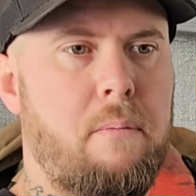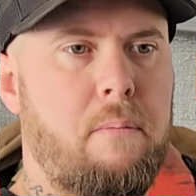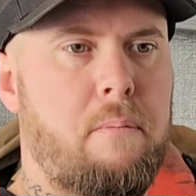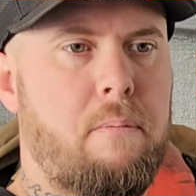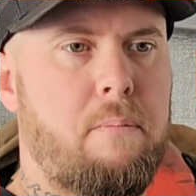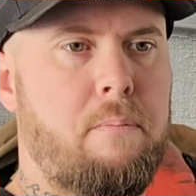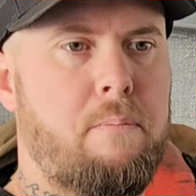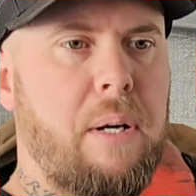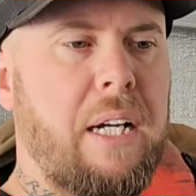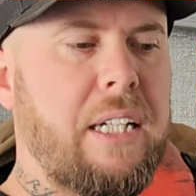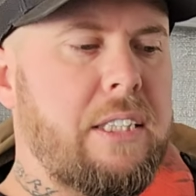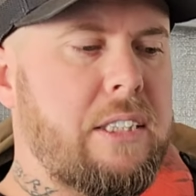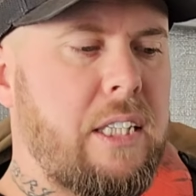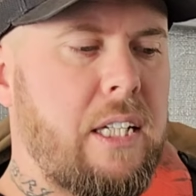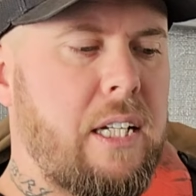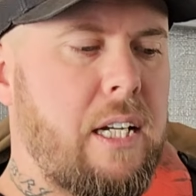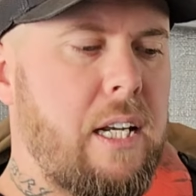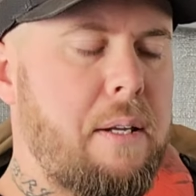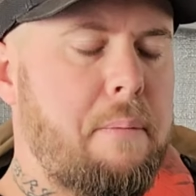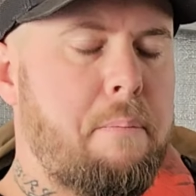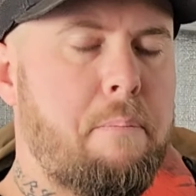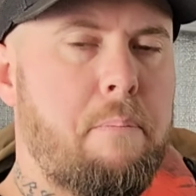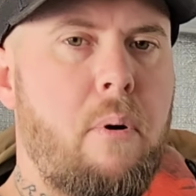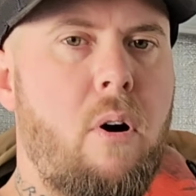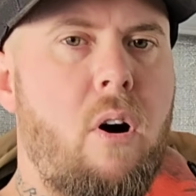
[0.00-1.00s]
basically
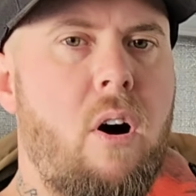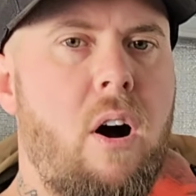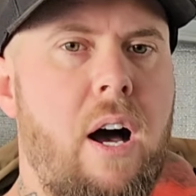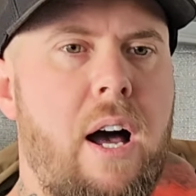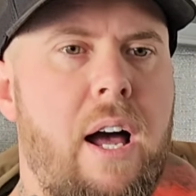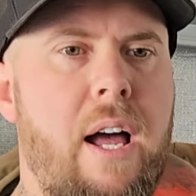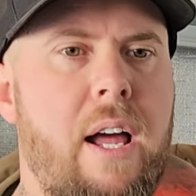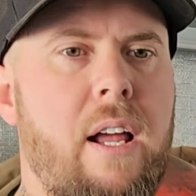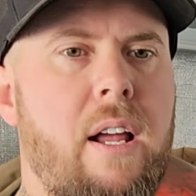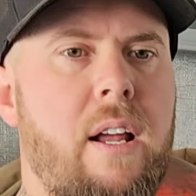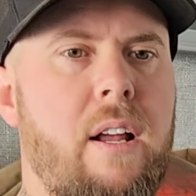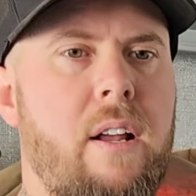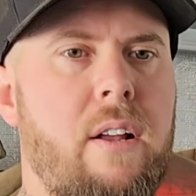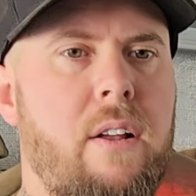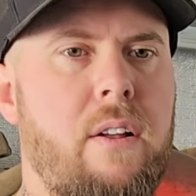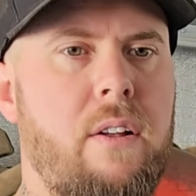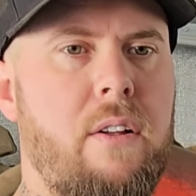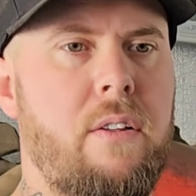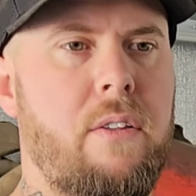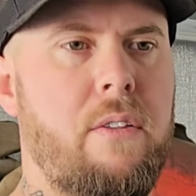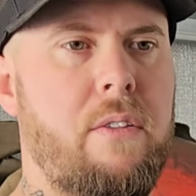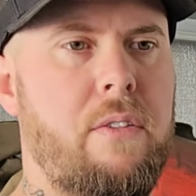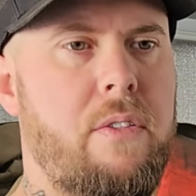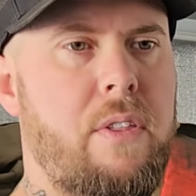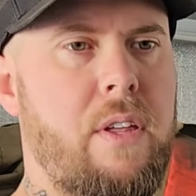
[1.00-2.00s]
buy
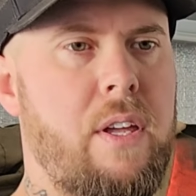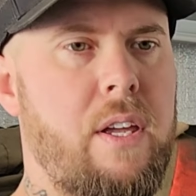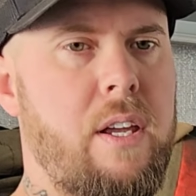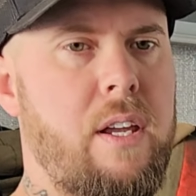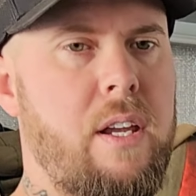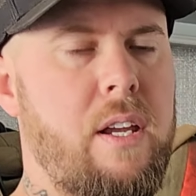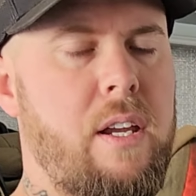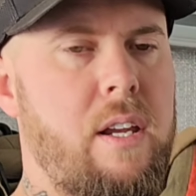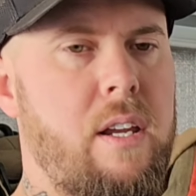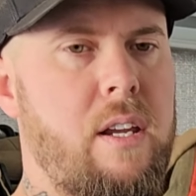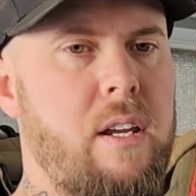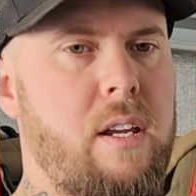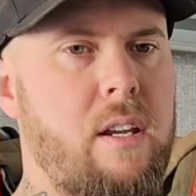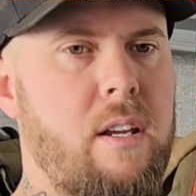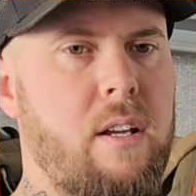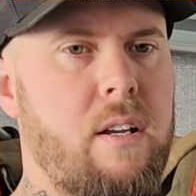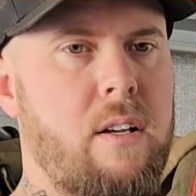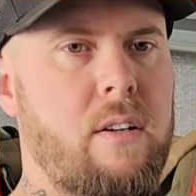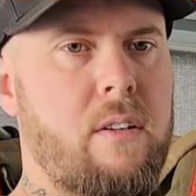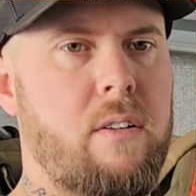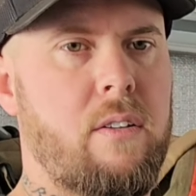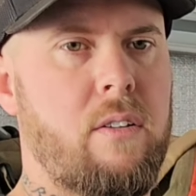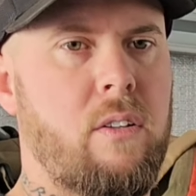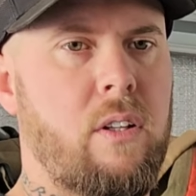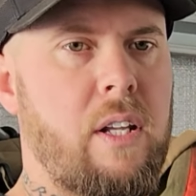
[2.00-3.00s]
the
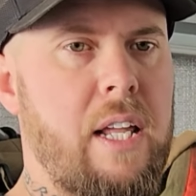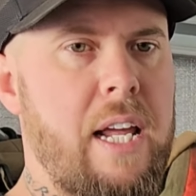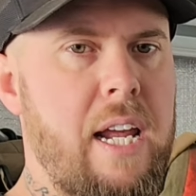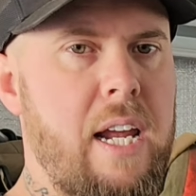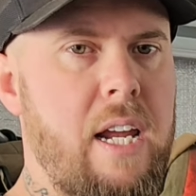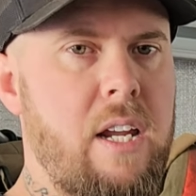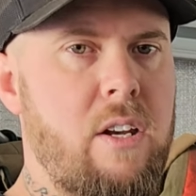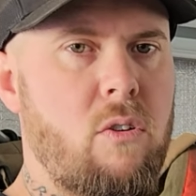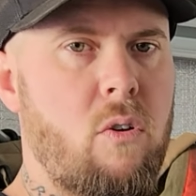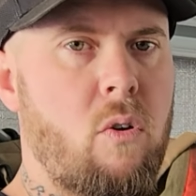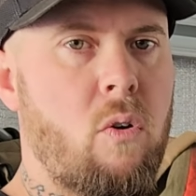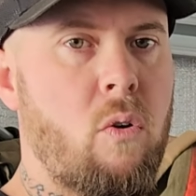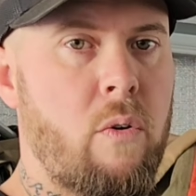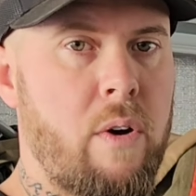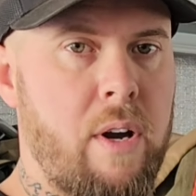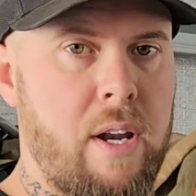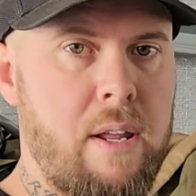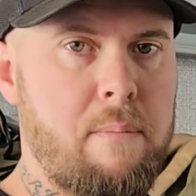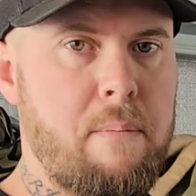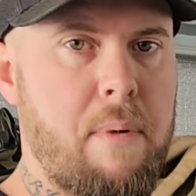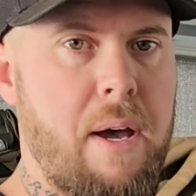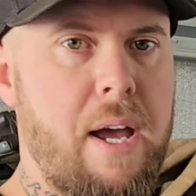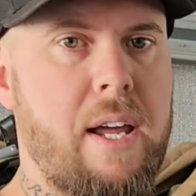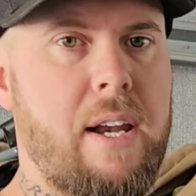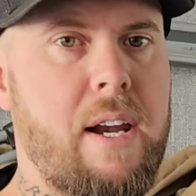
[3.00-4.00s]
lead already
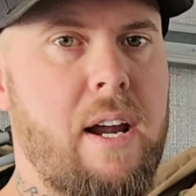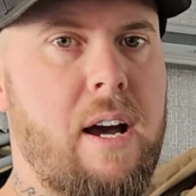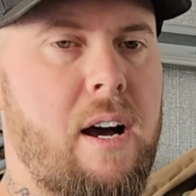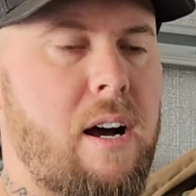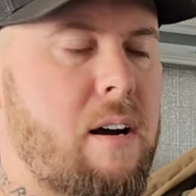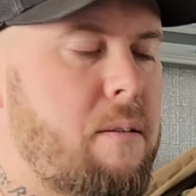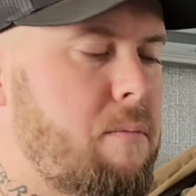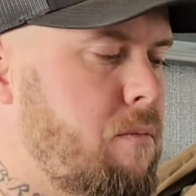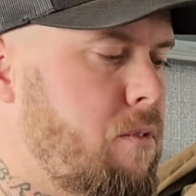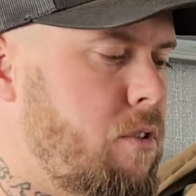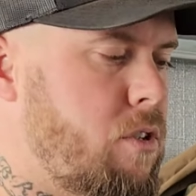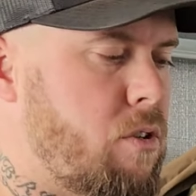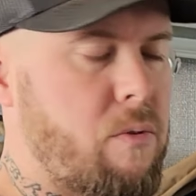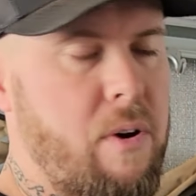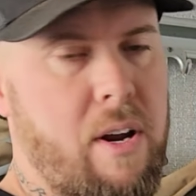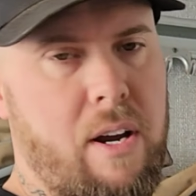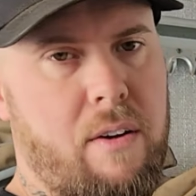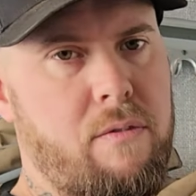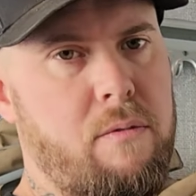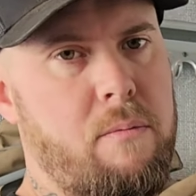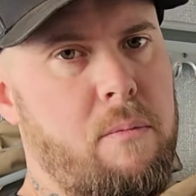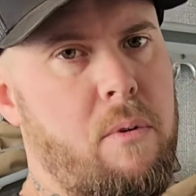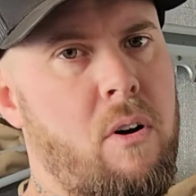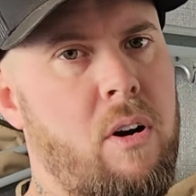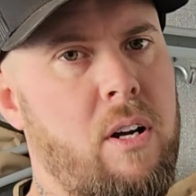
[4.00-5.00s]
made up direct
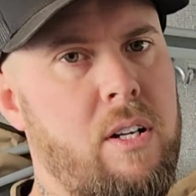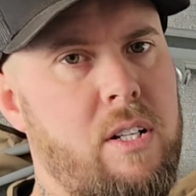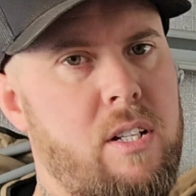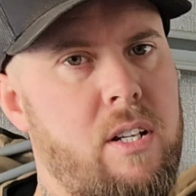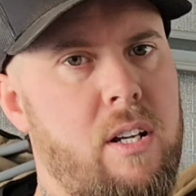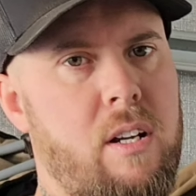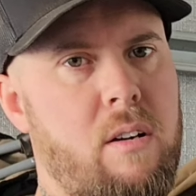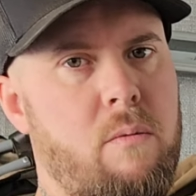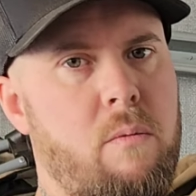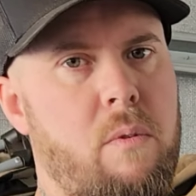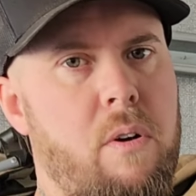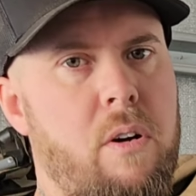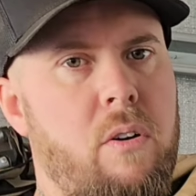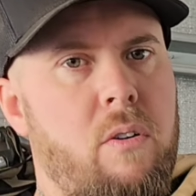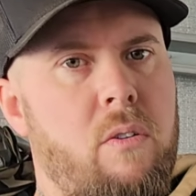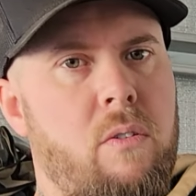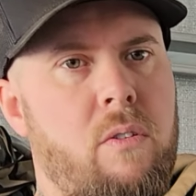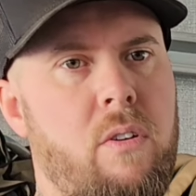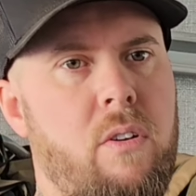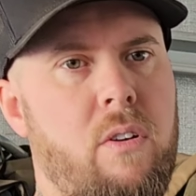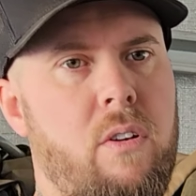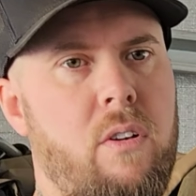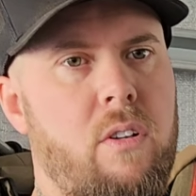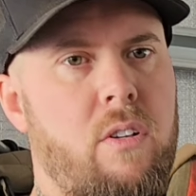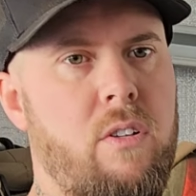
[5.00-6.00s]
from iTechworld
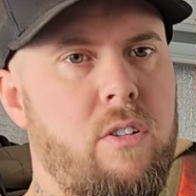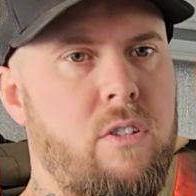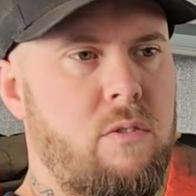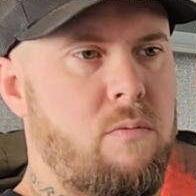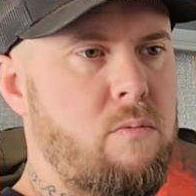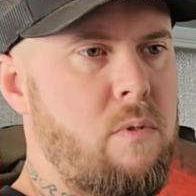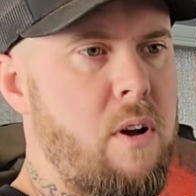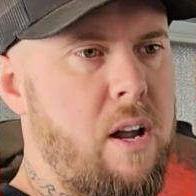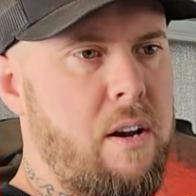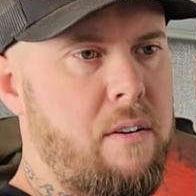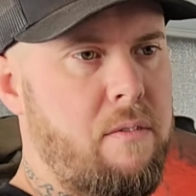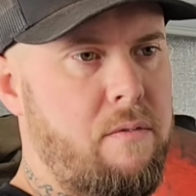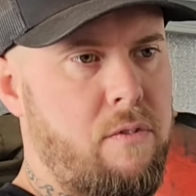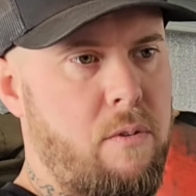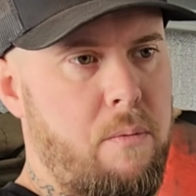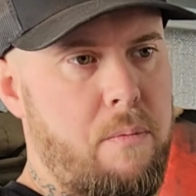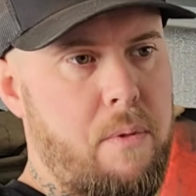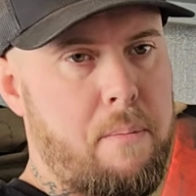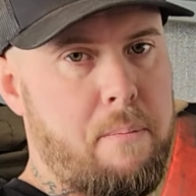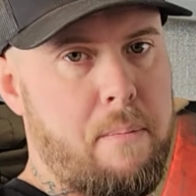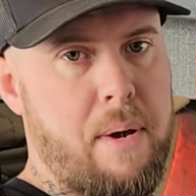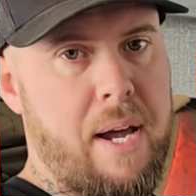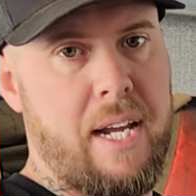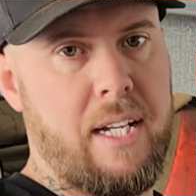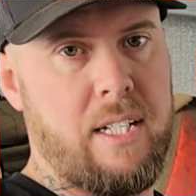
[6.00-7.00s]
to run from the
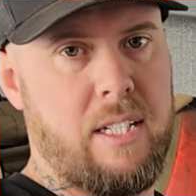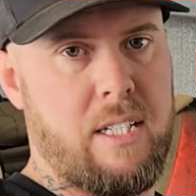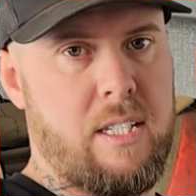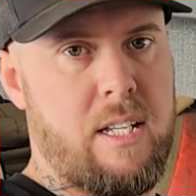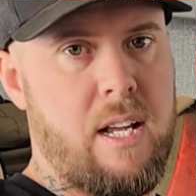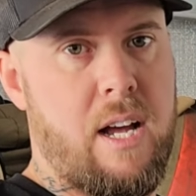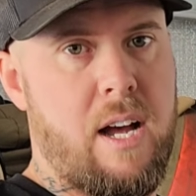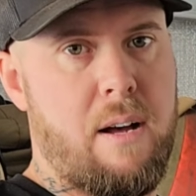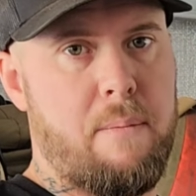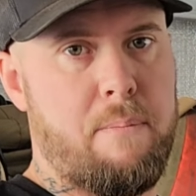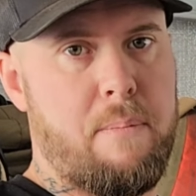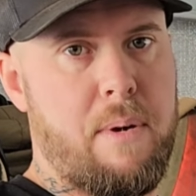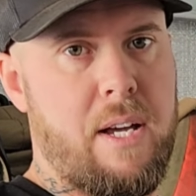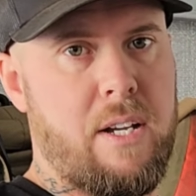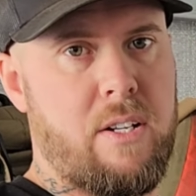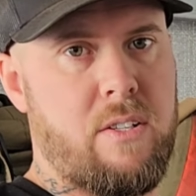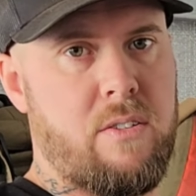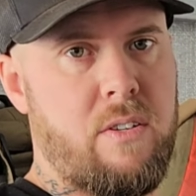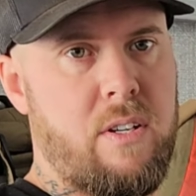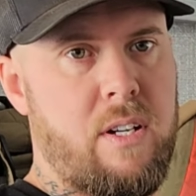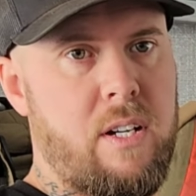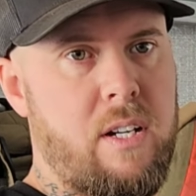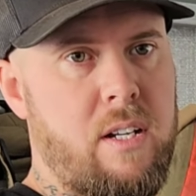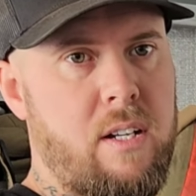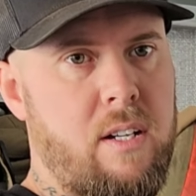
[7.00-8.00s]
main start
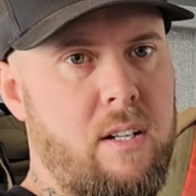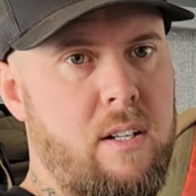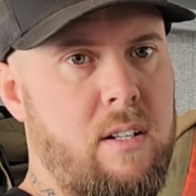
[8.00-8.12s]
battery